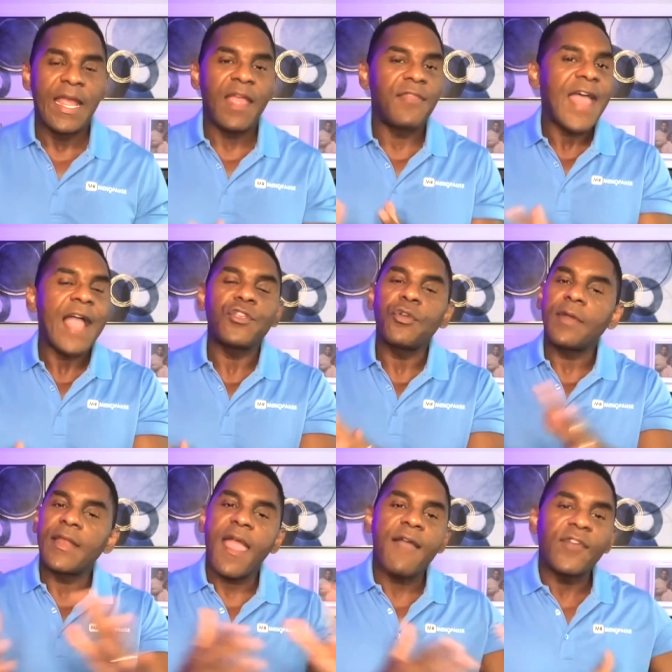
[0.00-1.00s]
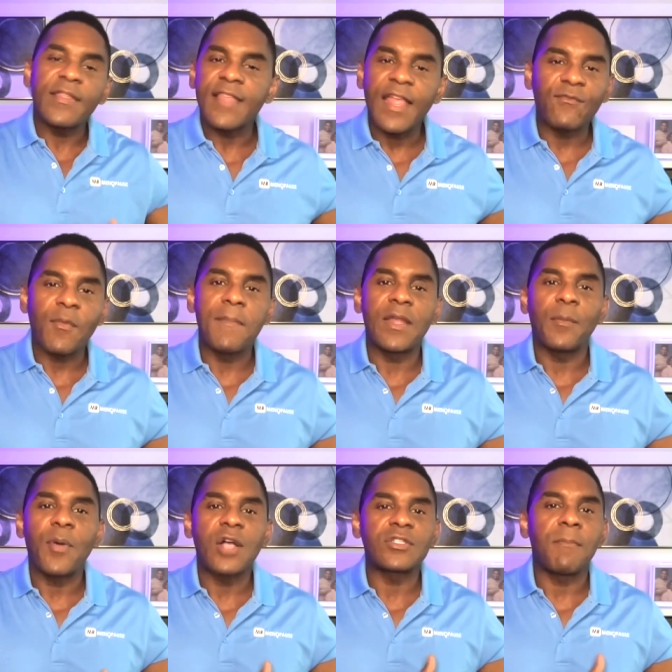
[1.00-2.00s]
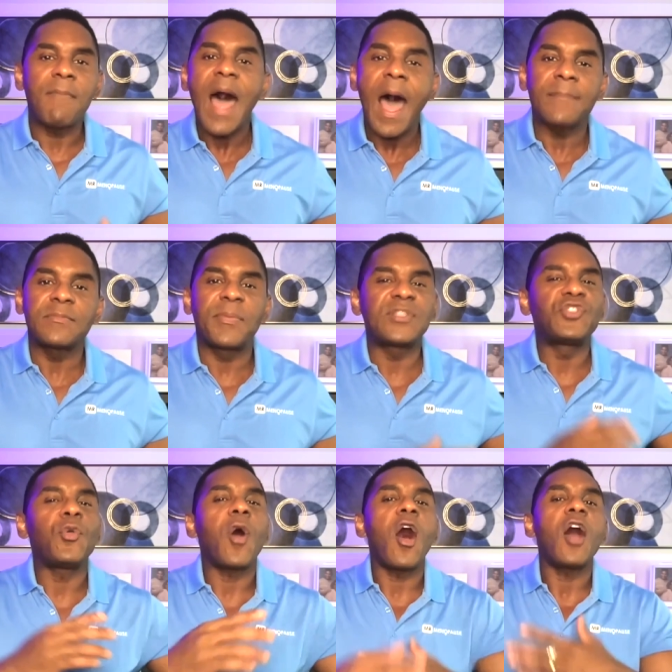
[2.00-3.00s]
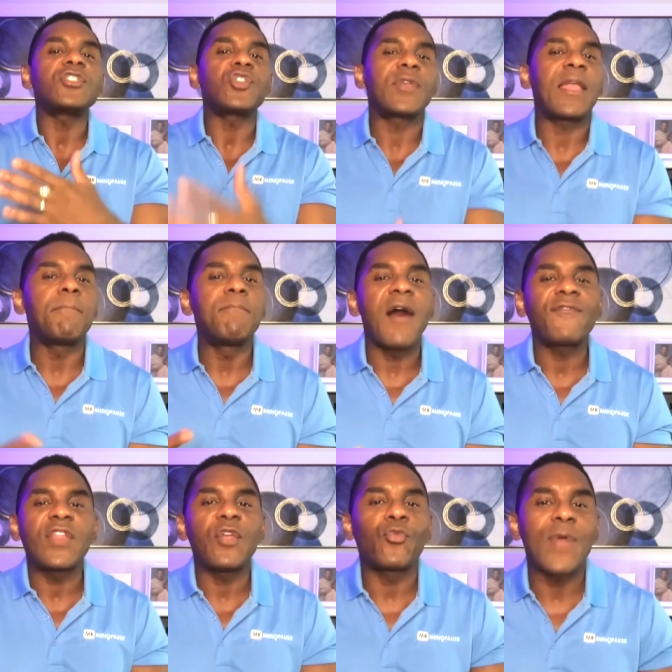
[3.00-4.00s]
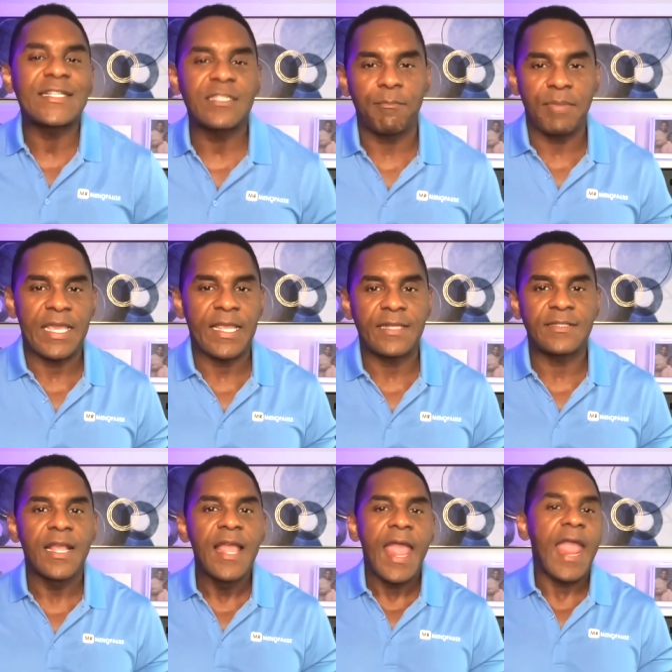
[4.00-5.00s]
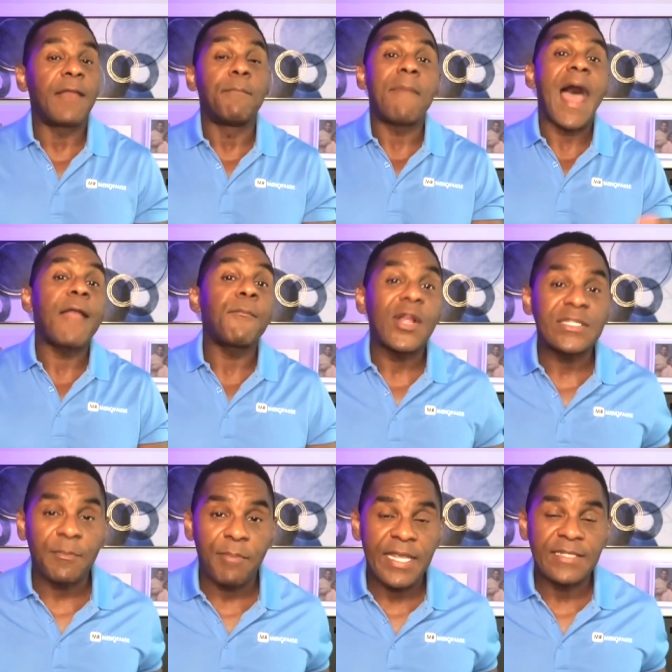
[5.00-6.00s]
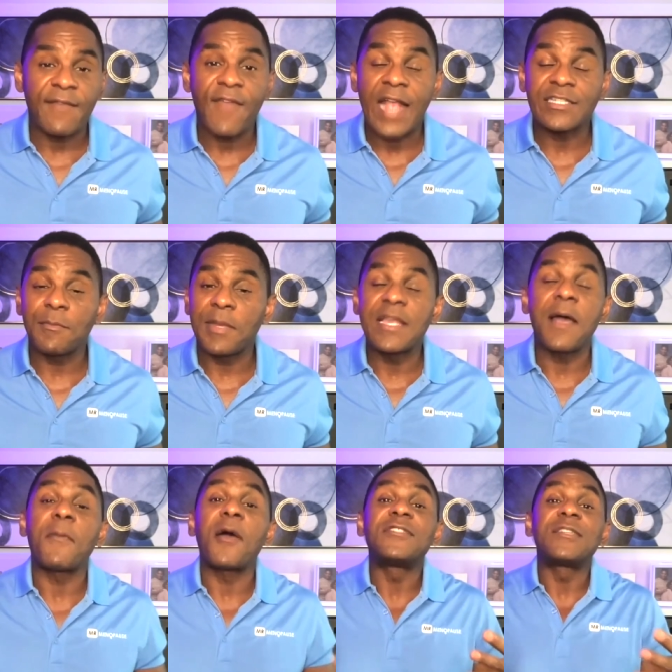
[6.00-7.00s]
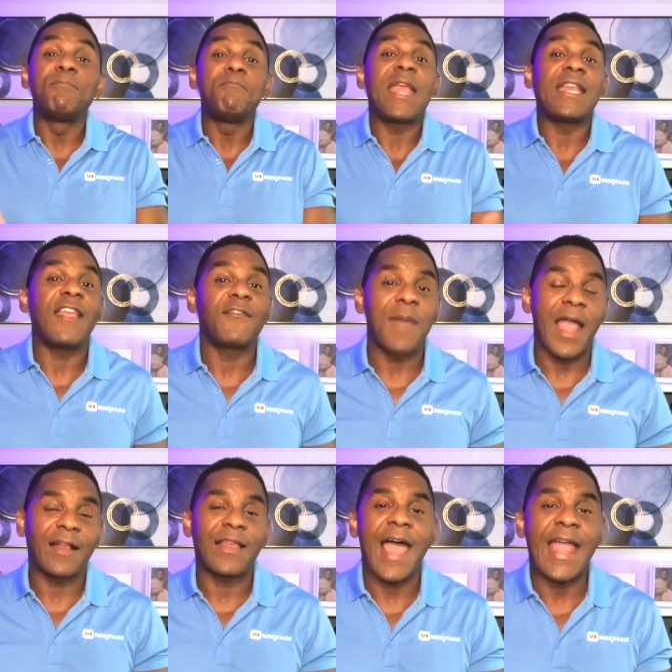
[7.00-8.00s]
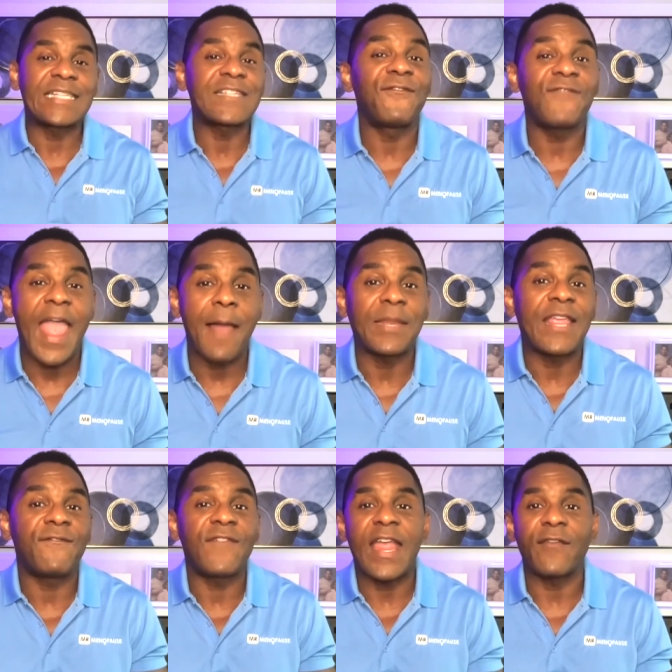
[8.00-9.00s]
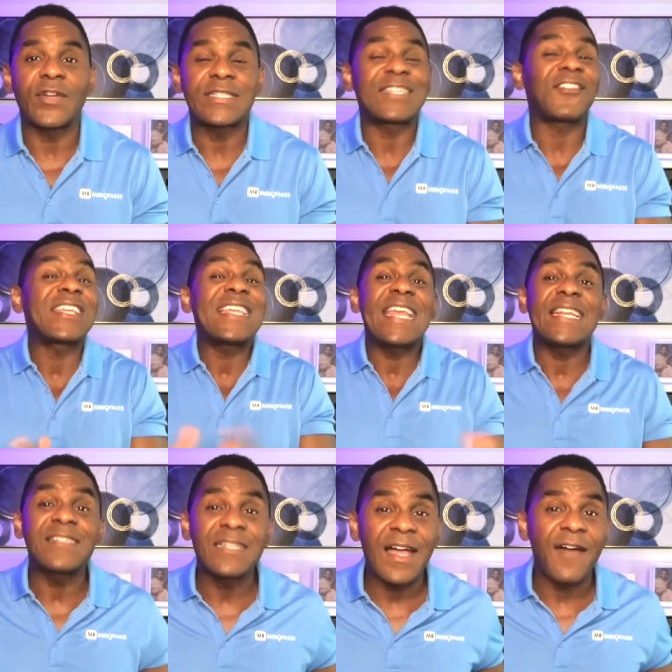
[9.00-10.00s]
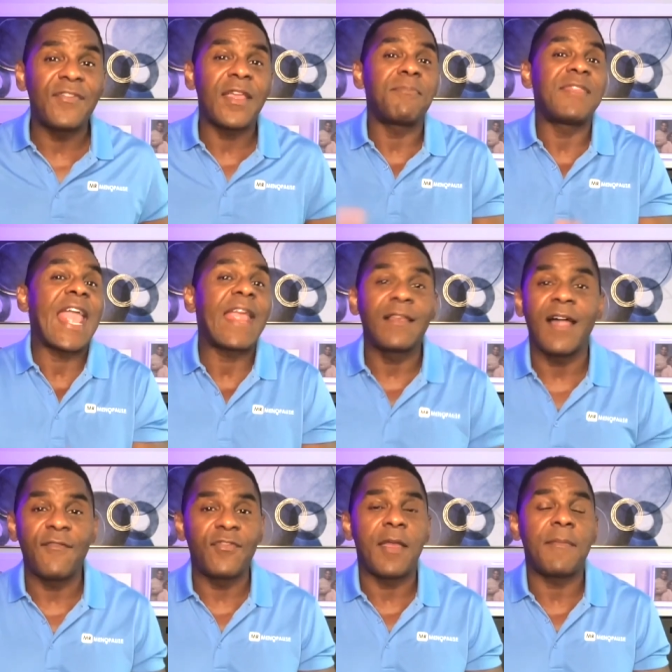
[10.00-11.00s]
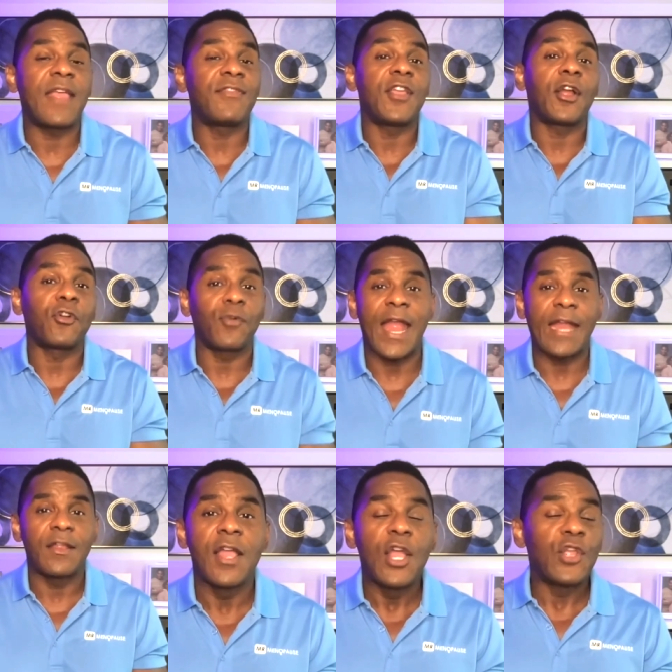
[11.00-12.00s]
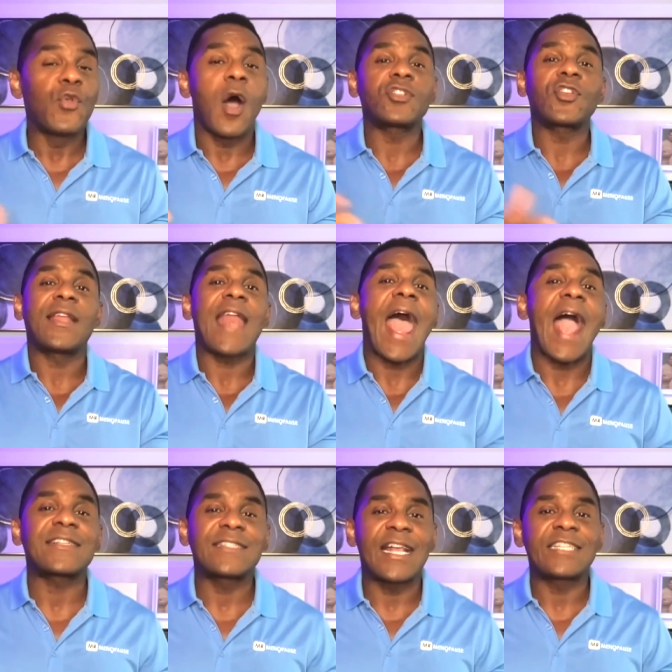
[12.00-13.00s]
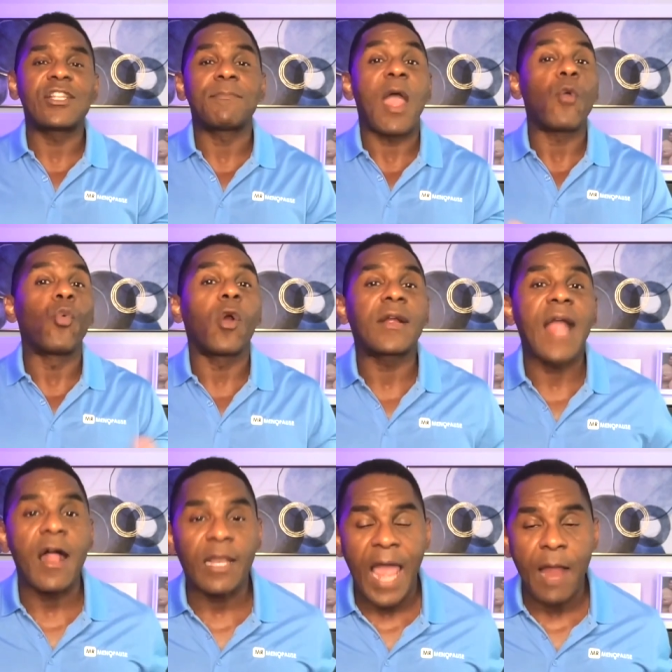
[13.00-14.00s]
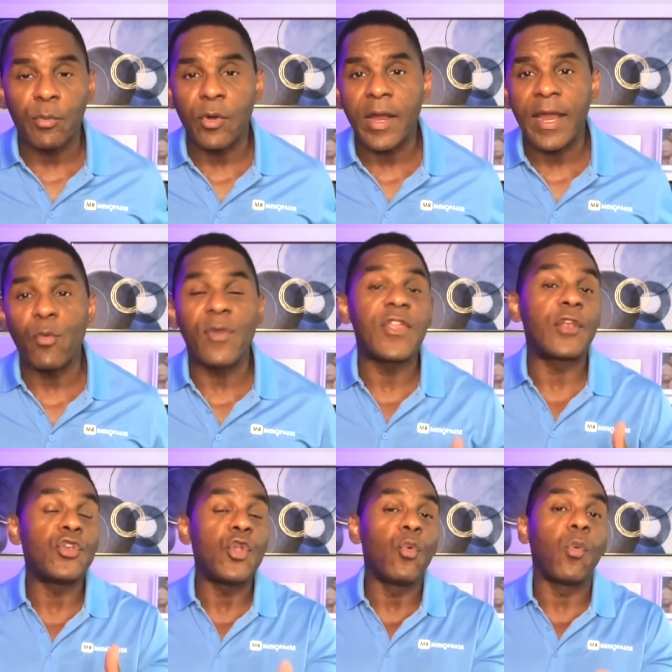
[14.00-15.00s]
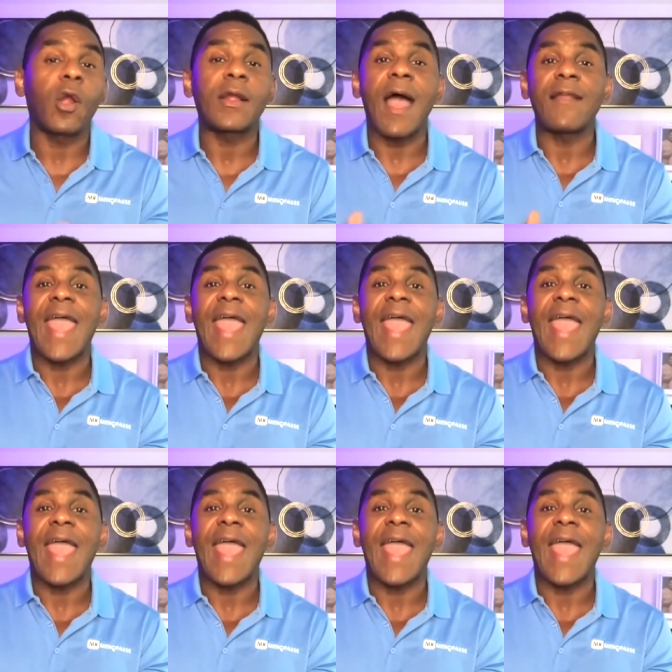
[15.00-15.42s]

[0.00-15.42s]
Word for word: In that, you'll get everything from Menopausal Mom, but you also get monthly recipes. And my recipes have actually become many of my clients' family favorites. Their kids love them, they love them, and they're great. You also get access to my workout library with a new workout